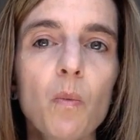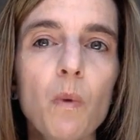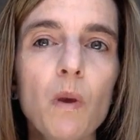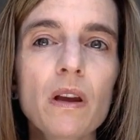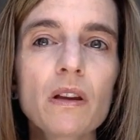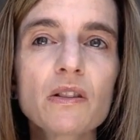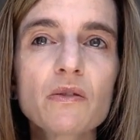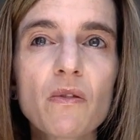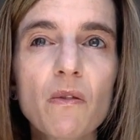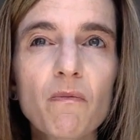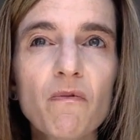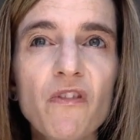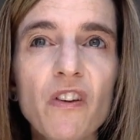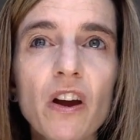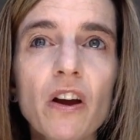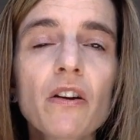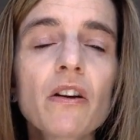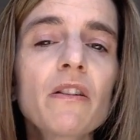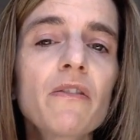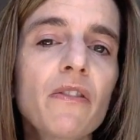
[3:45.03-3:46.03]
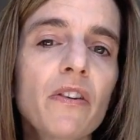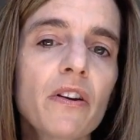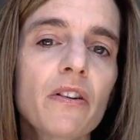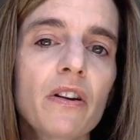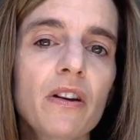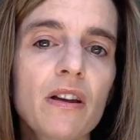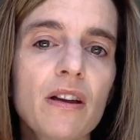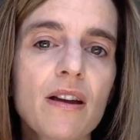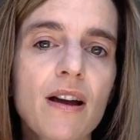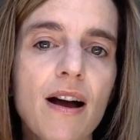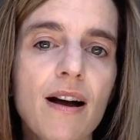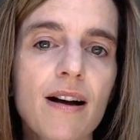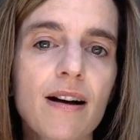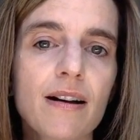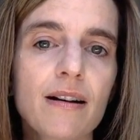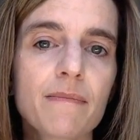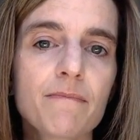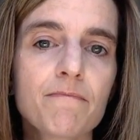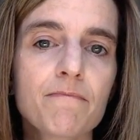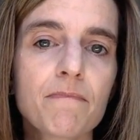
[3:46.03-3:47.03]
is very, very
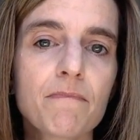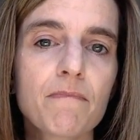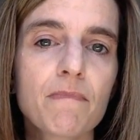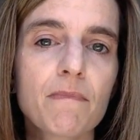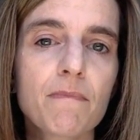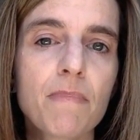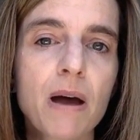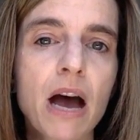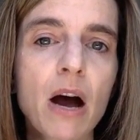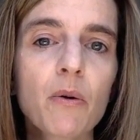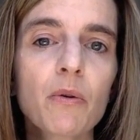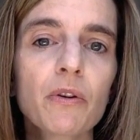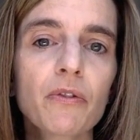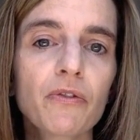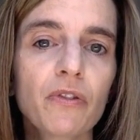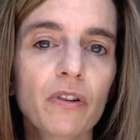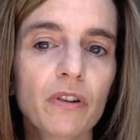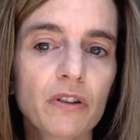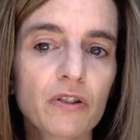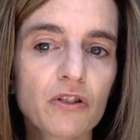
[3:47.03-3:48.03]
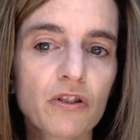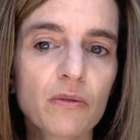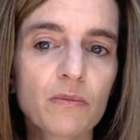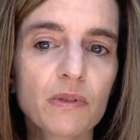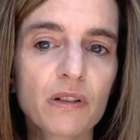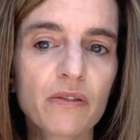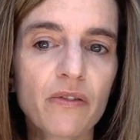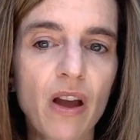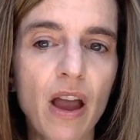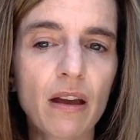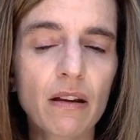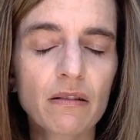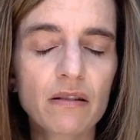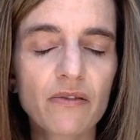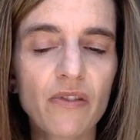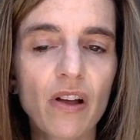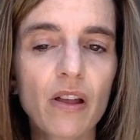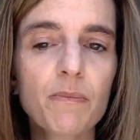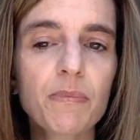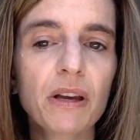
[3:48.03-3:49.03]
powerful in terms of
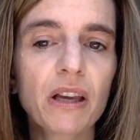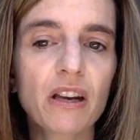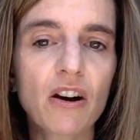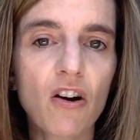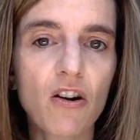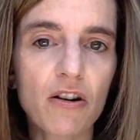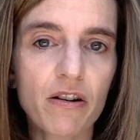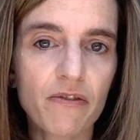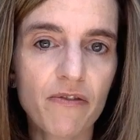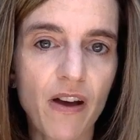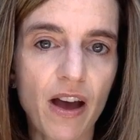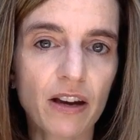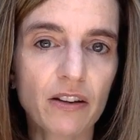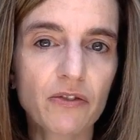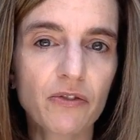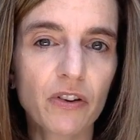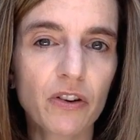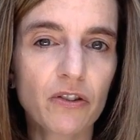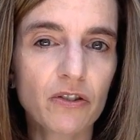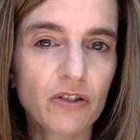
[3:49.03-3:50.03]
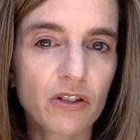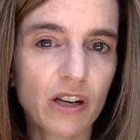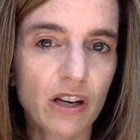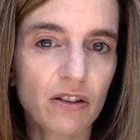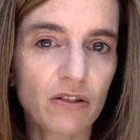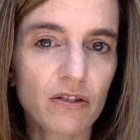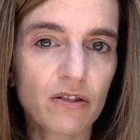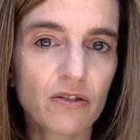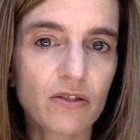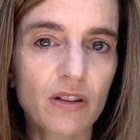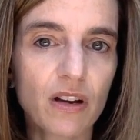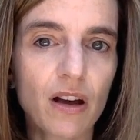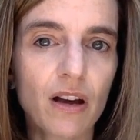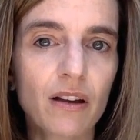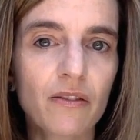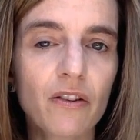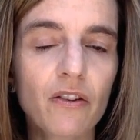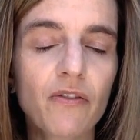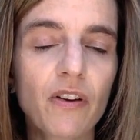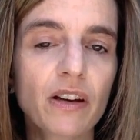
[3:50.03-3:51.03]
developing an artifact for your Standards
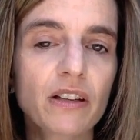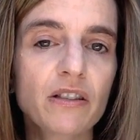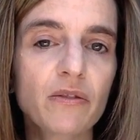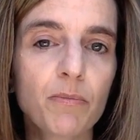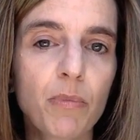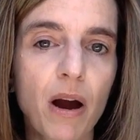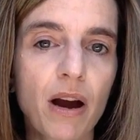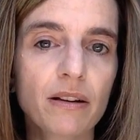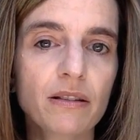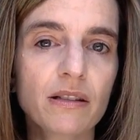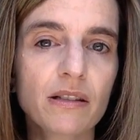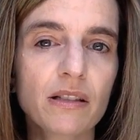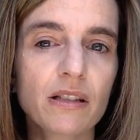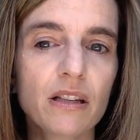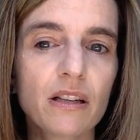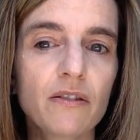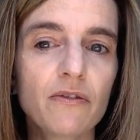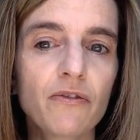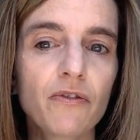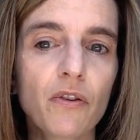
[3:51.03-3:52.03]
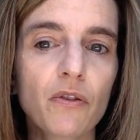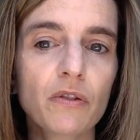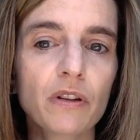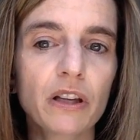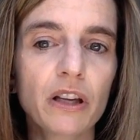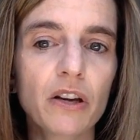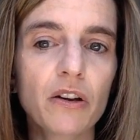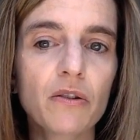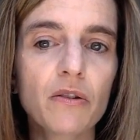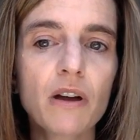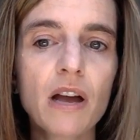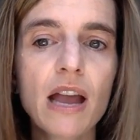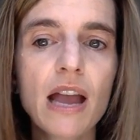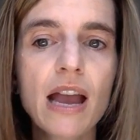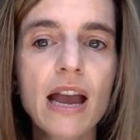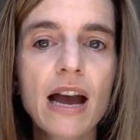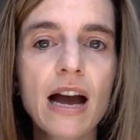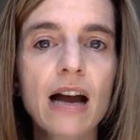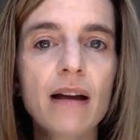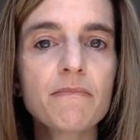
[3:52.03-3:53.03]
of Effective Practice eFolio.
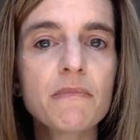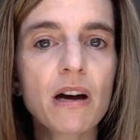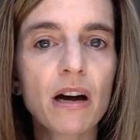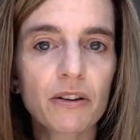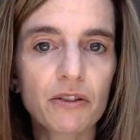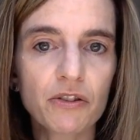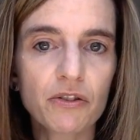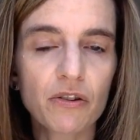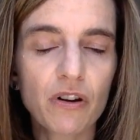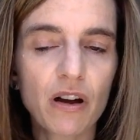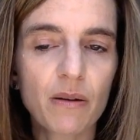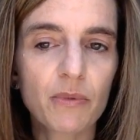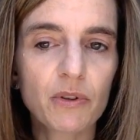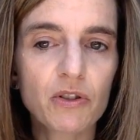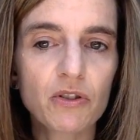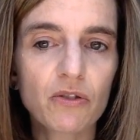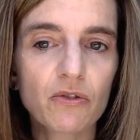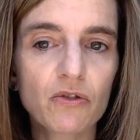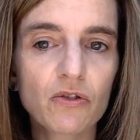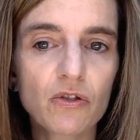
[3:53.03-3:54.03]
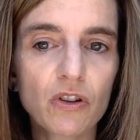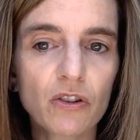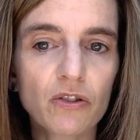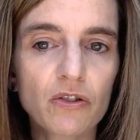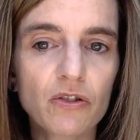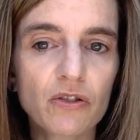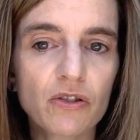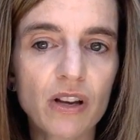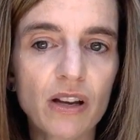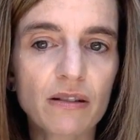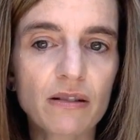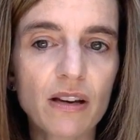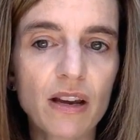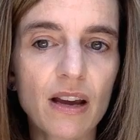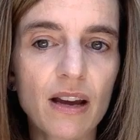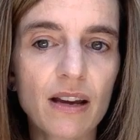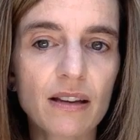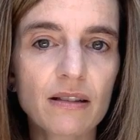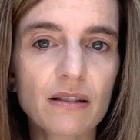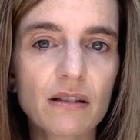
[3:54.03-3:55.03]
I'm not sure how much your instructors
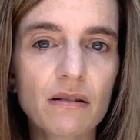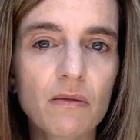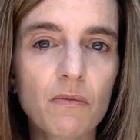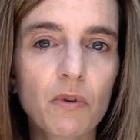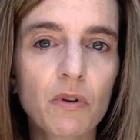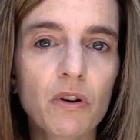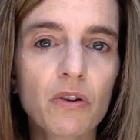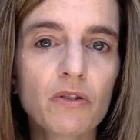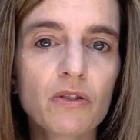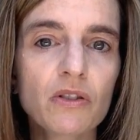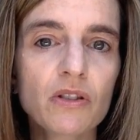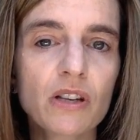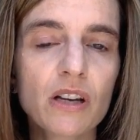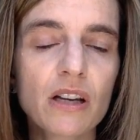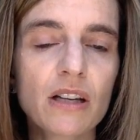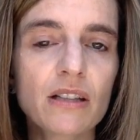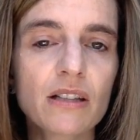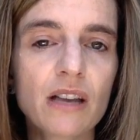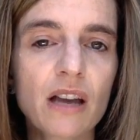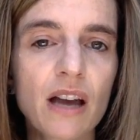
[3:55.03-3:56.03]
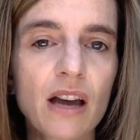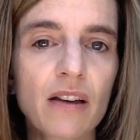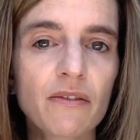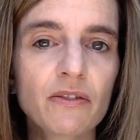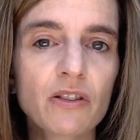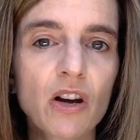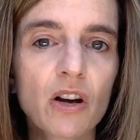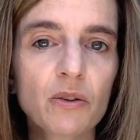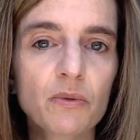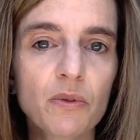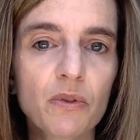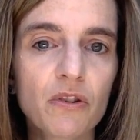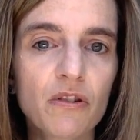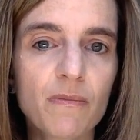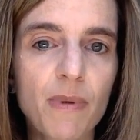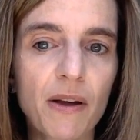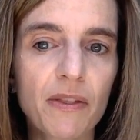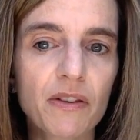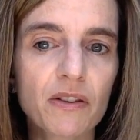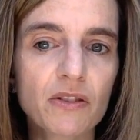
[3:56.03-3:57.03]
at Winona State have talked with you
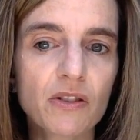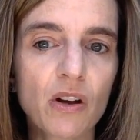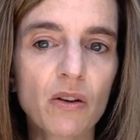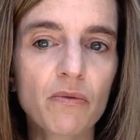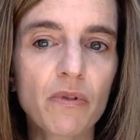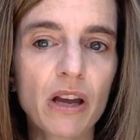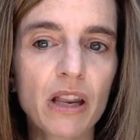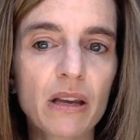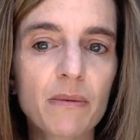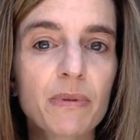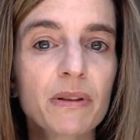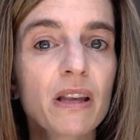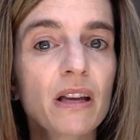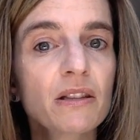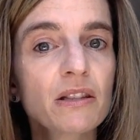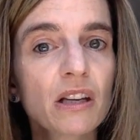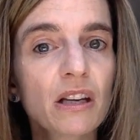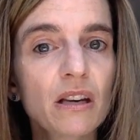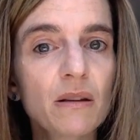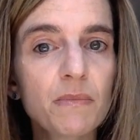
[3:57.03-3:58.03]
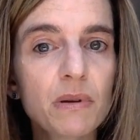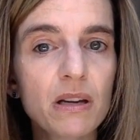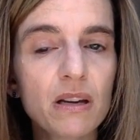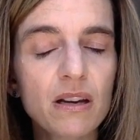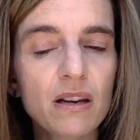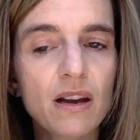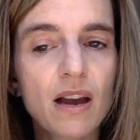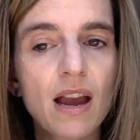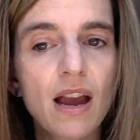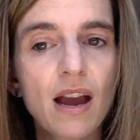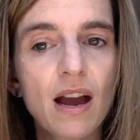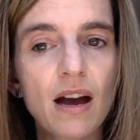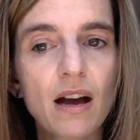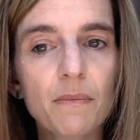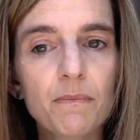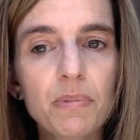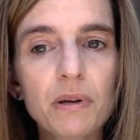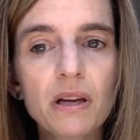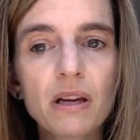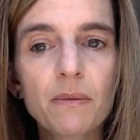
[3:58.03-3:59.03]
about this already, but that's going to be a
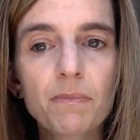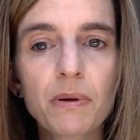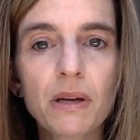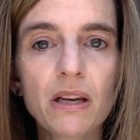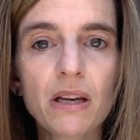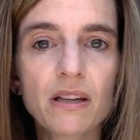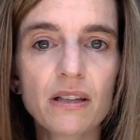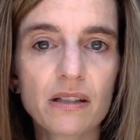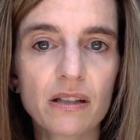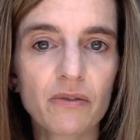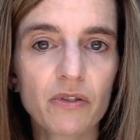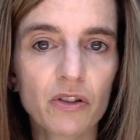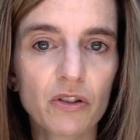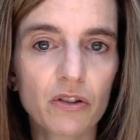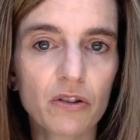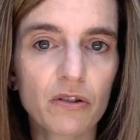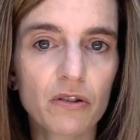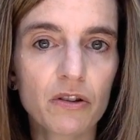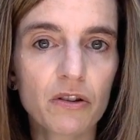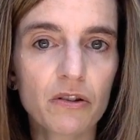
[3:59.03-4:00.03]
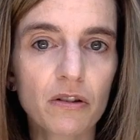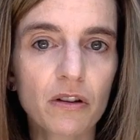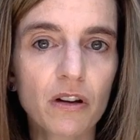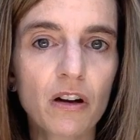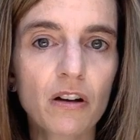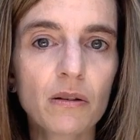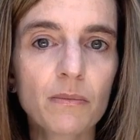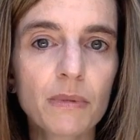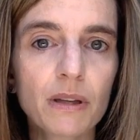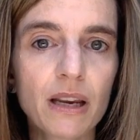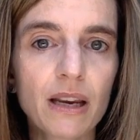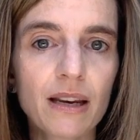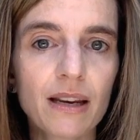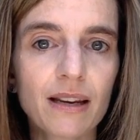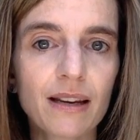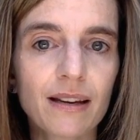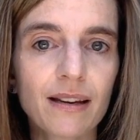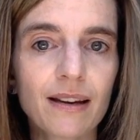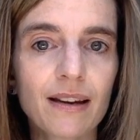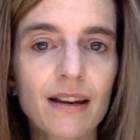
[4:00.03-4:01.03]
big piece of your
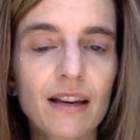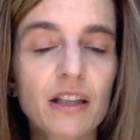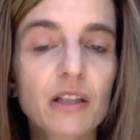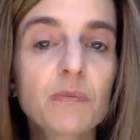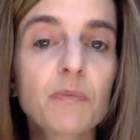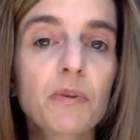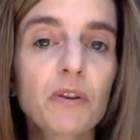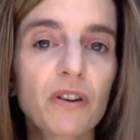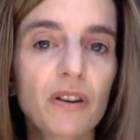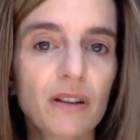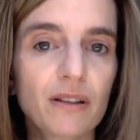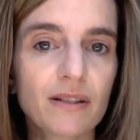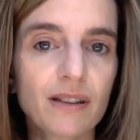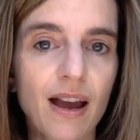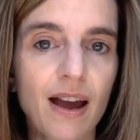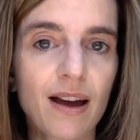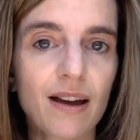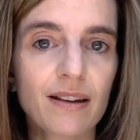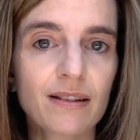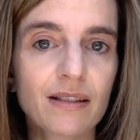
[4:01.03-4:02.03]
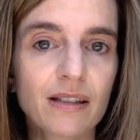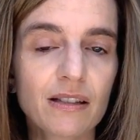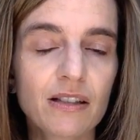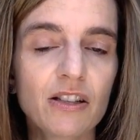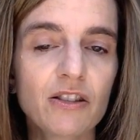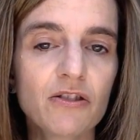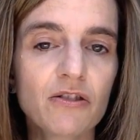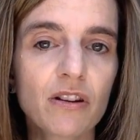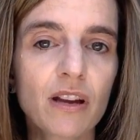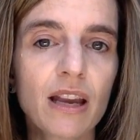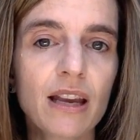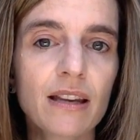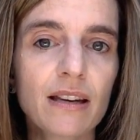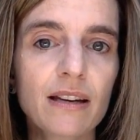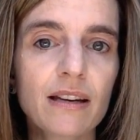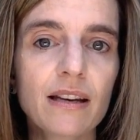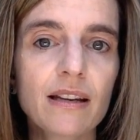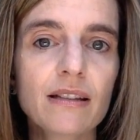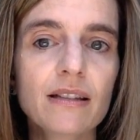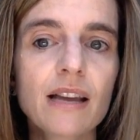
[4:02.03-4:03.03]
culminating experience as a teacher
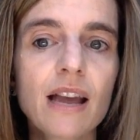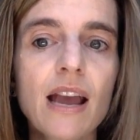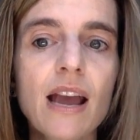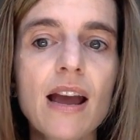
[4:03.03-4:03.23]
candidate.